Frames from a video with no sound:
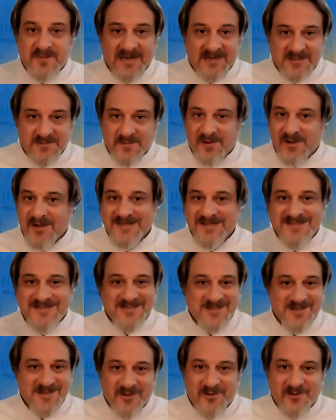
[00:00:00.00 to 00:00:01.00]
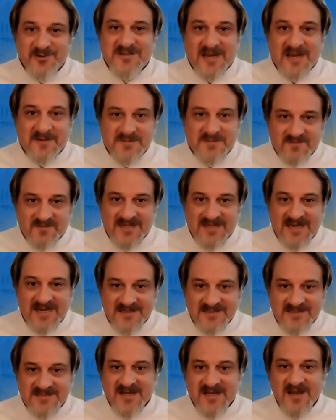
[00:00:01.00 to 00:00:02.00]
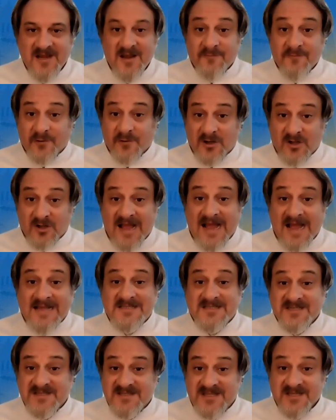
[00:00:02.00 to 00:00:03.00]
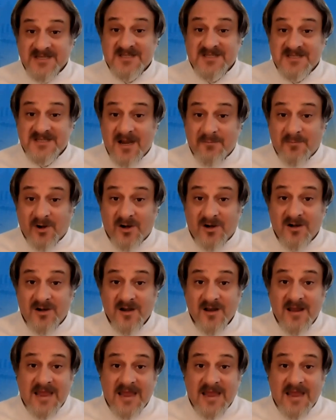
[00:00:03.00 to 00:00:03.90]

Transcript: experiences and other types of things for classes this summer,